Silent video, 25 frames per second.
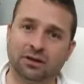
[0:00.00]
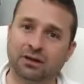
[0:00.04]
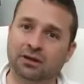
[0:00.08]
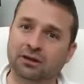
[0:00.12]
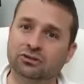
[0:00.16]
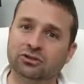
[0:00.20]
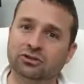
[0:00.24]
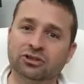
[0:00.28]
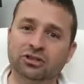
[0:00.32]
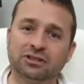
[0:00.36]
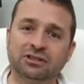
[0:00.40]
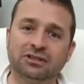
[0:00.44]

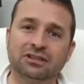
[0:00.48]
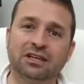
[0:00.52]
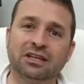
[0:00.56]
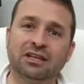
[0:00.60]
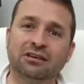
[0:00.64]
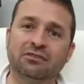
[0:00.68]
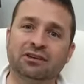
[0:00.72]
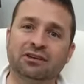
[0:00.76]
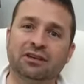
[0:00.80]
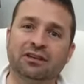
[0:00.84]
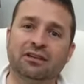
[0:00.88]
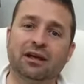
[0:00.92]
just
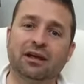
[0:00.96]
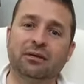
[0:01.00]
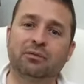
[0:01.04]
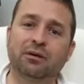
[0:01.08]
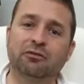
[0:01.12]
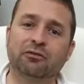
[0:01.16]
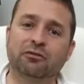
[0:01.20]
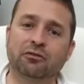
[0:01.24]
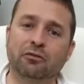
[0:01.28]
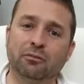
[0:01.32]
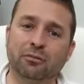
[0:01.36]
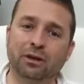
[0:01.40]
giving them
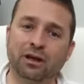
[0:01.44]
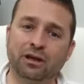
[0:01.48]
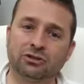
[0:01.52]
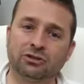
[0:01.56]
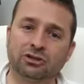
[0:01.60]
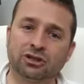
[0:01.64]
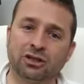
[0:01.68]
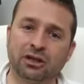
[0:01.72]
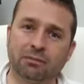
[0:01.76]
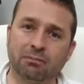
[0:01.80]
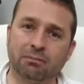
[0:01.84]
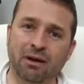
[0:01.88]

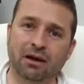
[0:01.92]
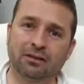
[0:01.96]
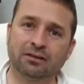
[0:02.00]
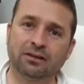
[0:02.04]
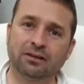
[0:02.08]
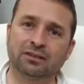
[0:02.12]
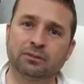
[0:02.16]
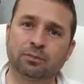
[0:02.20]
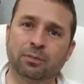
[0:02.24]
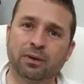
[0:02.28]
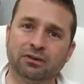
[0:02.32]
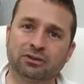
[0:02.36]
information about
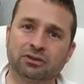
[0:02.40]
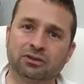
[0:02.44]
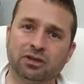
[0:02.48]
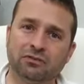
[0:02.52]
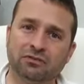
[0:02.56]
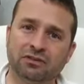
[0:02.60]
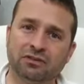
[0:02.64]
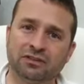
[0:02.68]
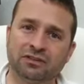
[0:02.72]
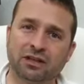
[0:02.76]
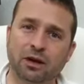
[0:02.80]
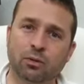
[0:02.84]
the special
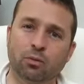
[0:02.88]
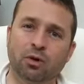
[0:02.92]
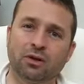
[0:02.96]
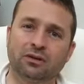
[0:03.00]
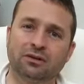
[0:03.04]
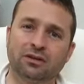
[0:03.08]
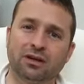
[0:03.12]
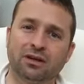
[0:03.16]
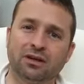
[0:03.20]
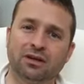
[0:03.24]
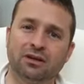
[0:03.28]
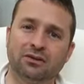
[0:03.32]
visa,
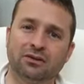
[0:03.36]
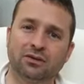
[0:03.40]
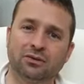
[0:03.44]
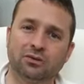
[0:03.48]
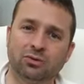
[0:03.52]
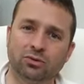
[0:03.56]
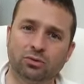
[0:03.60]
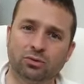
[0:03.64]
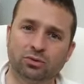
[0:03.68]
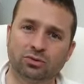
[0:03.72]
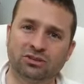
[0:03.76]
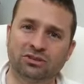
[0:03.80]
what they need to
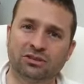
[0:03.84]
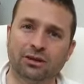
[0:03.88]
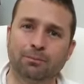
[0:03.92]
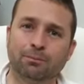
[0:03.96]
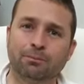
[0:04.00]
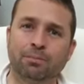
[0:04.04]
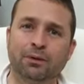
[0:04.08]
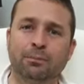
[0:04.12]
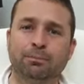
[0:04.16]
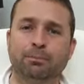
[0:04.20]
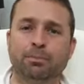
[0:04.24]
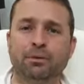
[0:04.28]
do.
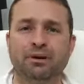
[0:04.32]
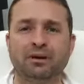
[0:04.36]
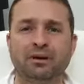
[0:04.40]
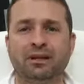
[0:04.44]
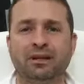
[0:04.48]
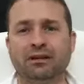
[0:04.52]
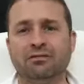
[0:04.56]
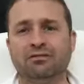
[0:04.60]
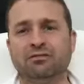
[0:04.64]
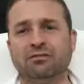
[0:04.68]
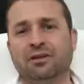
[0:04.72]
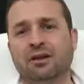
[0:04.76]
Some people
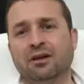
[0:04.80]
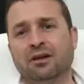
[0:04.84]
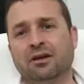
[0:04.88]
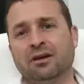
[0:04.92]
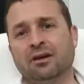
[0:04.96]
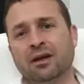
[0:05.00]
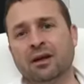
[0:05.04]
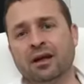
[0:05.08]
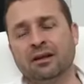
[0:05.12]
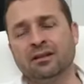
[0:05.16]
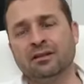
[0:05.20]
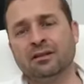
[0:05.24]
give
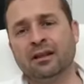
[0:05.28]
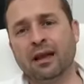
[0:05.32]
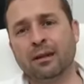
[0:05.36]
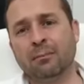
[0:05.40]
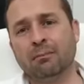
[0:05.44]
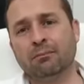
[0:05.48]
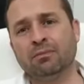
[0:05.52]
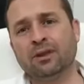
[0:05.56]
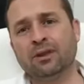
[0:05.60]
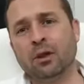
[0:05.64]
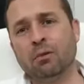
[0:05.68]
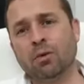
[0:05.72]

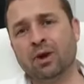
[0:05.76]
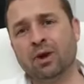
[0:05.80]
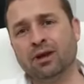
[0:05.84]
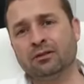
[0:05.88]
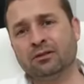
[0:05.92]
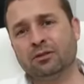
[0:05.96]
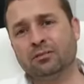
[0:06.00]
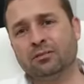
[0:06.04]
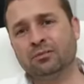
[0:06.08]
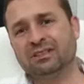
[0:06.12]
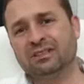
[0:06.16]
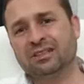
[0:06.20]
they went
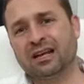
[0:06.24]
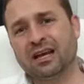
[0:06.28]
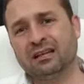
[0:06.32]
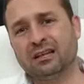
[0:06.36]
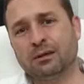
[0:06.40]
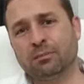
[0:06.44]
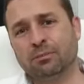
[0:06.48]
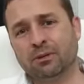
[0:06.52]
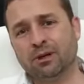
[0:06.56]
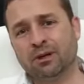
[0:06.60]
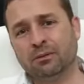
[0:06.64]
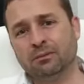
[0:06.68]
to Misrad
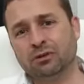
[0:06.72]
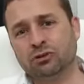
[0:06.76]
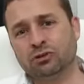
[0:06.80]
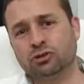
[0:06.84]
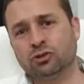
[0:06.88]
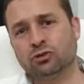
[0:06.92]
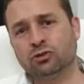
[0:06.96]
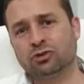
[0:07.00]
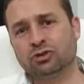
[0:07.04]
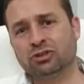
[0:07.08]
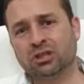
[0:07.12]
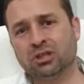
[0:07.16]
Apnim in
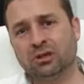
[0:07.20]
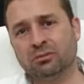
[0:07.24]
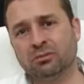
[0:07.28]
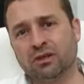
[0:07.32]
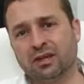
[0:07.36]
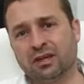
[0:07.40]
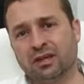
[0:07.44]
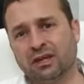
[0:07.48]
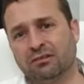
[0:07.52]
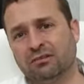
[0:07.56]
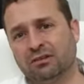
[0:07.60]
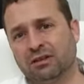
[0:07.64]
Jerusalem,
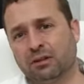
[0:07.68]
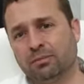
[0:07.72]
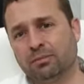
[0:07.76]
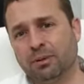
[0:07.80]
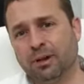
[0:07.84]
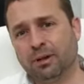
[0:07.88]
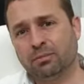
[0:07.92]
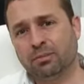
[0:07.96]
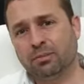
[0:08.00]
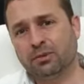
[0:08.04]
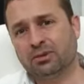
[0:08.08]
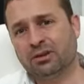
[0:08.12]
they give the
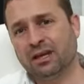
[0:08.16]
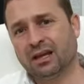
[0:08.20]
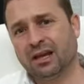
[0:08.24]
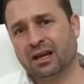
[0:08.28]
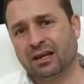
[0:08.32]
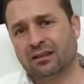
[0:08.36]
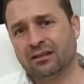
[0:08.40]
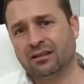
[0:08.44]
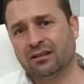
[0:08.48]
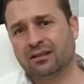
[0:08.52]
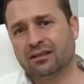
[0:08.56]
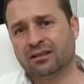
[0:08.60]
paper, they
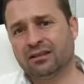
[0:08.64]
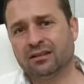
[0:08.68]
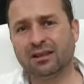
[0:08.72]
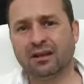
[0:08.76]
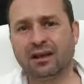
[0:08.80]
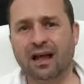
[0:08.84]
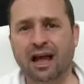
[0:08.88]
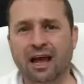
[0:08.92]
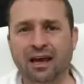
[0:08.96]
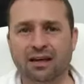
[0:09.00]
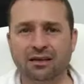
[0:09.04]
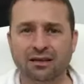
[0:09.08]
get
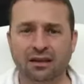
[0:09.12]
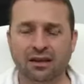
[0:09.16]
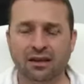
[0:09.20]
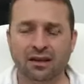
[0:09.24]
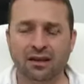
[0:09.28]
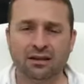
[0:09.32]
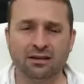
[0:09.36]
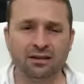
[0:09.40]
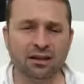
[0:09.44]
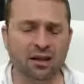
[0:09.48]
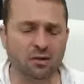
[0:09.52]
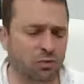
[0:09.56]
denied.
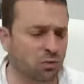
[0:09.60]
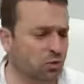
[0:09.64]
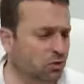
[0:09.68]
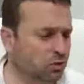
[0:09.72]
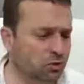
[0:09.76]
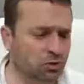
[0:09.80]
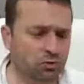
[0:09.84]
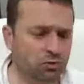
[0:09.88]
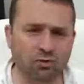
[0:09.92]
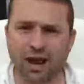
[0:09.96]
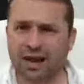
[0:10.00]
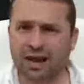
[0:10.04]
They want
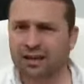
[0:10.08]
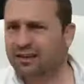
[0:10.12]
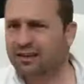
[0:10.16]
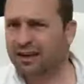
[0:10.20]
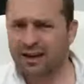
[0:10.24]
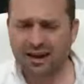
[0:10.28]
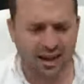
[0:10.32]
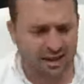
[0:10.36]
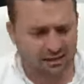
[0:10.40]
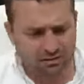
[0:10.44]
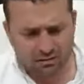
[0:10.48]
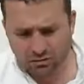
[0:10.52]
to write a
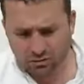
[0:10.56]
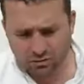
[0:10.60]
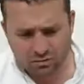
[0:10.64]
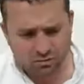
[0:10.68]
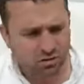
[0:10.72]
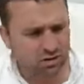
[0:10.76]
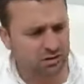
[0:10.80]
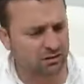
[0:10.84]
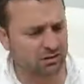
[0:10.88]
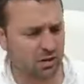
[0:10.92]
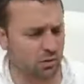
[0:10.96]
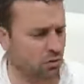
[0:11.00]

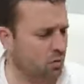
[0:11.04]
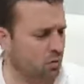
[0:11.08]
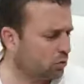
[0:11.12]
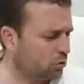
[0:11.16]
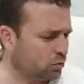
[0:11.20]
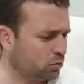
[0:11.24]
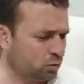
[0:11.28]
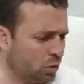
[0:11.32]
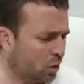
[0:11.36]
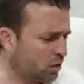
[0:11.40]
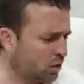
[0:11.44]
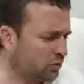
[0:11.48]
letter and they
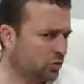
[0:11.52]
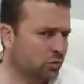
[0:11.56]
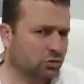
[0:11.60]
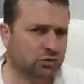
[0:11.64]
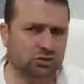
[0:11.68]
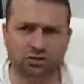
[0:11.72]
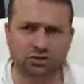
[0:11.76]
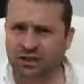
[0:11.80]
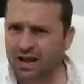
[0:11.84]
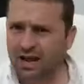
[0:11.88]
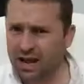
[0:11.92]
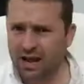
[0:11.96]
want to
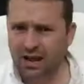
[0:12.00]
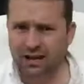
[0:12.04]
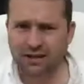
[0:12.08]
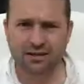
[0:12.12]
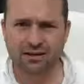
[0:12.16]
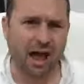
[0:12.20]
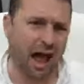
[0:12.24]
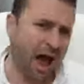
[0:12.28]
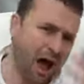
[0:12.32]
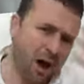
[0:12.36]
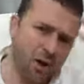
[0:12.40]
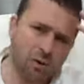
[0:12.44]

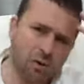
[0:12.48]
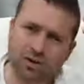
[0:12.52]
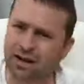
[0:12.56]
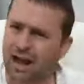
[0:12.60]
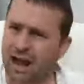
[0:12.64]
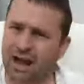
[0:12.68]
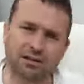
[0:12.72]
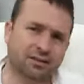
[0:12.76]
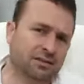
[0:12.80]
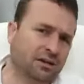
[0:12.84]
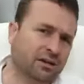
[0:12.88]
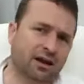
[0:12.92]
understand how
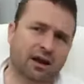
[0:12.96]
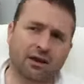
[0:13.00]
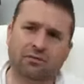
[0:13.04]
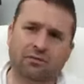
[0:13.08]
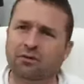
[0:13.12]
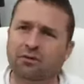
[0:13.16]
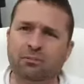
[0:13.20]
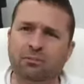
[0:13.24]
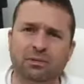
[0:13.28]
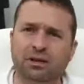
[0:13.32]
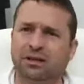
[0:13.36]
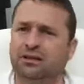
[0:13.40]
can the
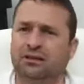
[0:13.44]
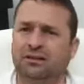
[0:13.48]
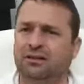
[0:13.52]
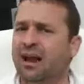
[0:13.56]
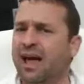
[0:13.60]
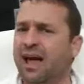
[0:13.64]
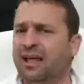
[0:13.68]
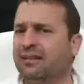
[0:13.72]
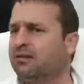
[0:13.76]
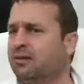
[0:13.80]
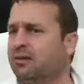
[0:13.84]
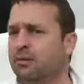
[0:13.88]
government
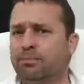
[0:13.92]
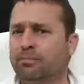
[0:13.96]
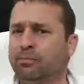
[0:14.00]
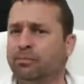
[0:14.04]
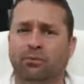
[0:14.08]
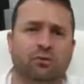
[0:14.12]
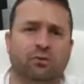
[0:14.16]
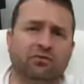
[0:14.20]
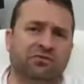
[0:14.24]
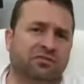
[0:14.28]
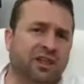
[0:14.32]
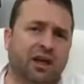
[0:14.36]
not
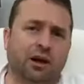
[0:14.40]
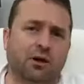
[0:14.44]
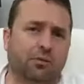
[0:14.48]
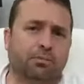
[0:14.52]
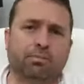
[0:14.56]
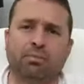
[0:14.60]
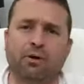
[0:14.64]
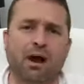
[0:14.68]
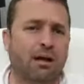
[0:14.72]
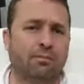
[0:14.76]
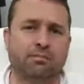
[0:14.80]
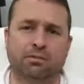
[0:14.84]
approve their
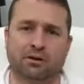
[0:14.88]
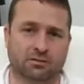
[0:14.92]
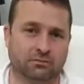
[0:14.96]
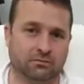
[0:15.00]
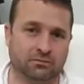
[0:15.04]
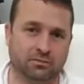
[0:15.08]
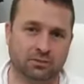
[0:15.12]
problem.